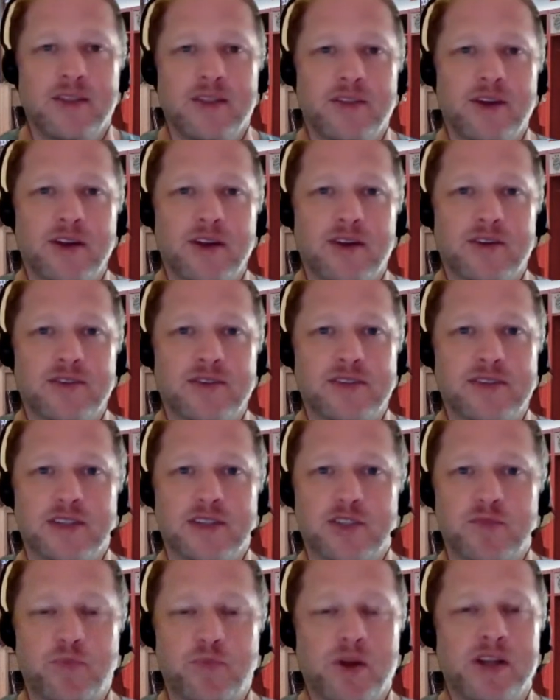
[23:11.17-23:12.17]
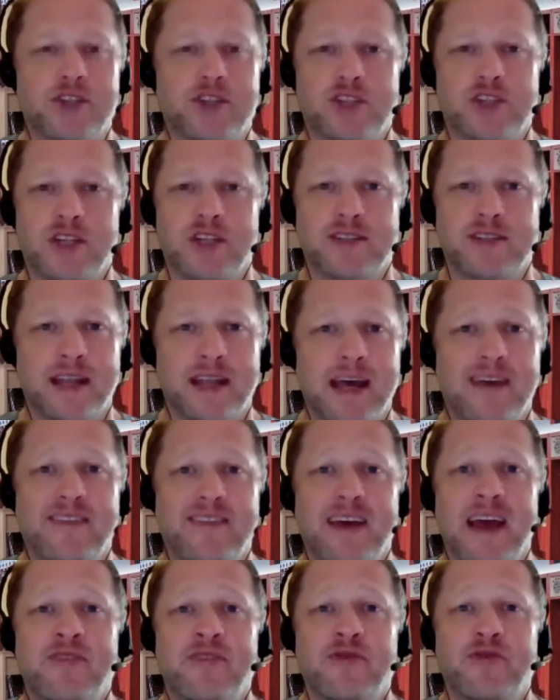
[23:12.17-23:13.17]
There's the spreadsheets that have
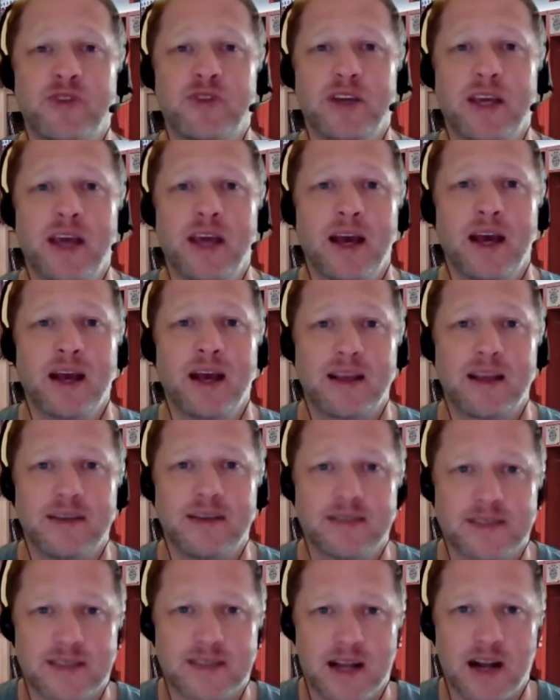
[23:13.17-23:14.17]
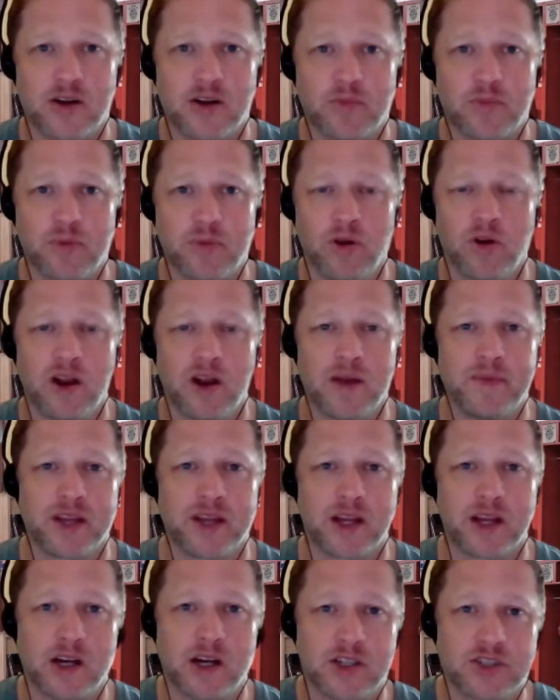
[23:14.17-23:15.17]
every soccer program in
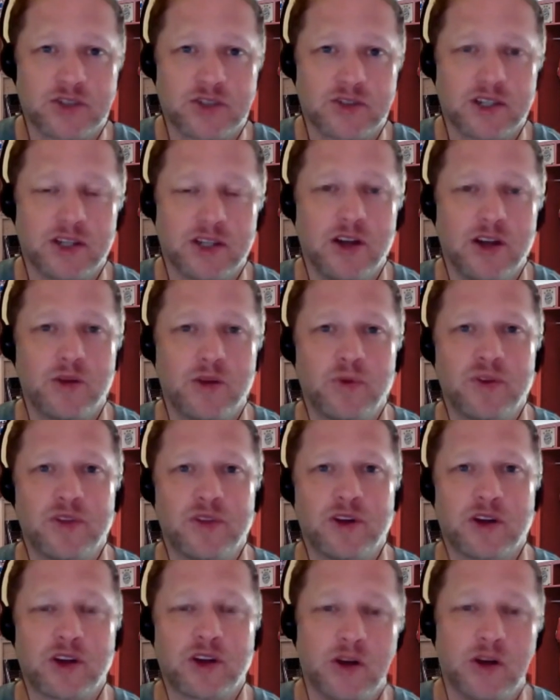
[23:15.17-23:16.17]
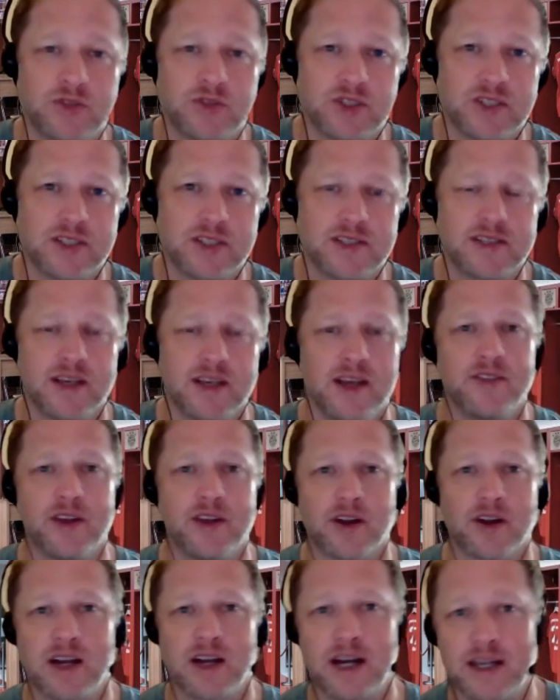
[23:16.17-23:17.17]
the country along with their coaches,
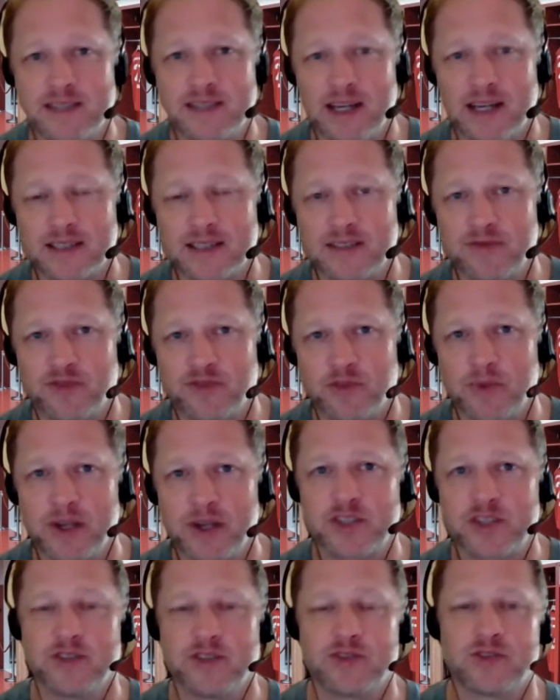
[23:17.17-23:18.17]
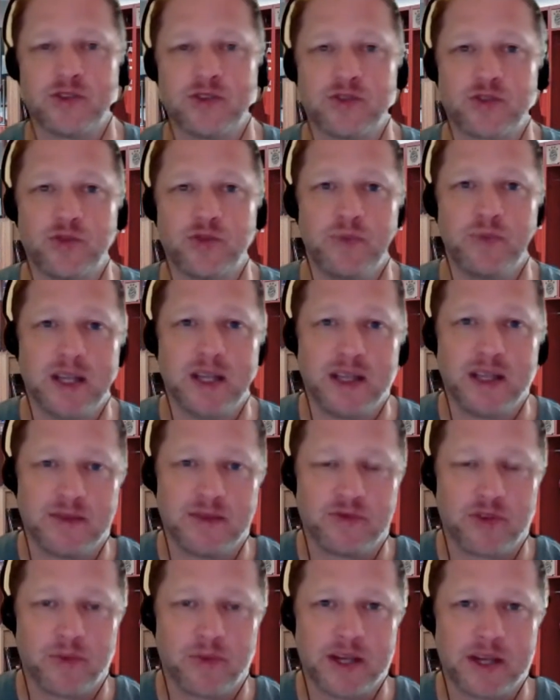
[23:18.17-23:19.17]
their contact information, their social media
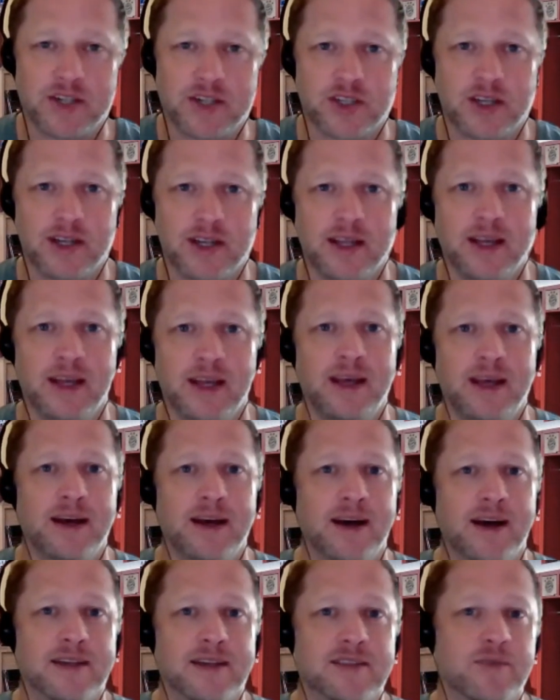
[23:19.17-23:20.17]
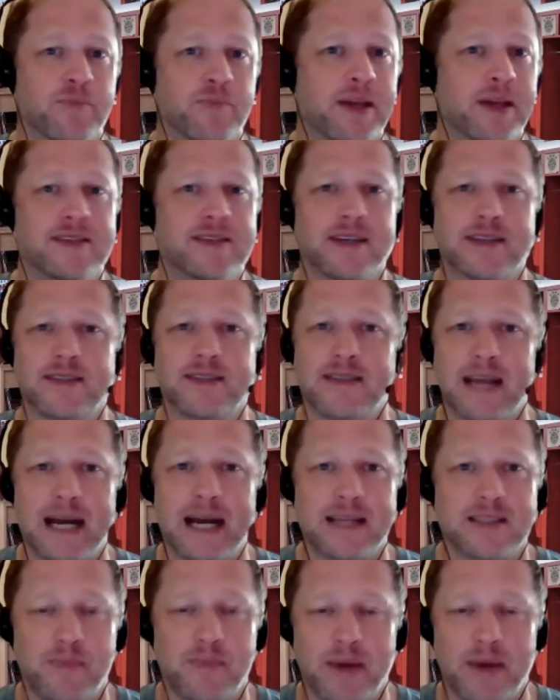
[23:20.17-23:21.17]
information, some basic
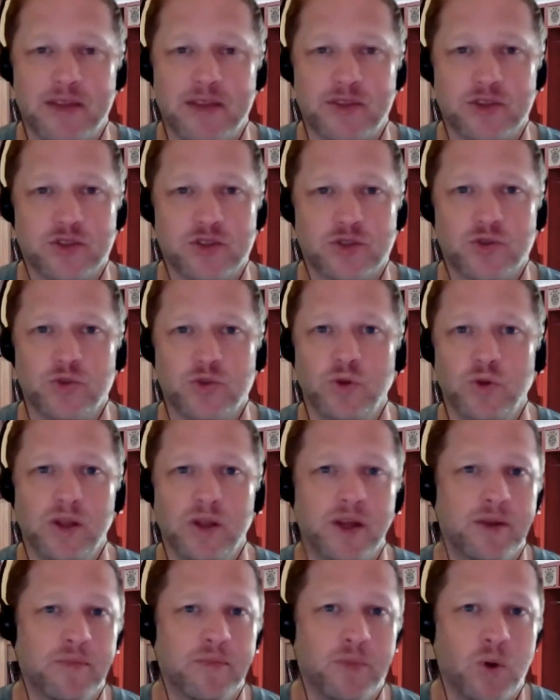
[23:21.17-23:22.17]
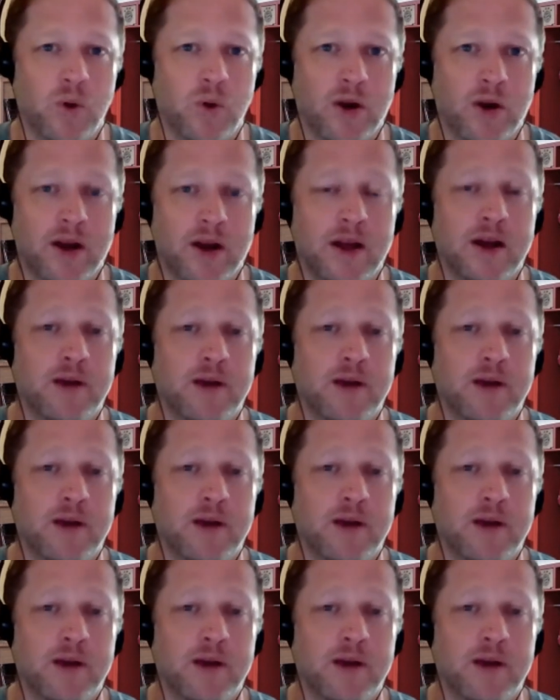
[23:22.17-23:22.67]
stats about the school, and more.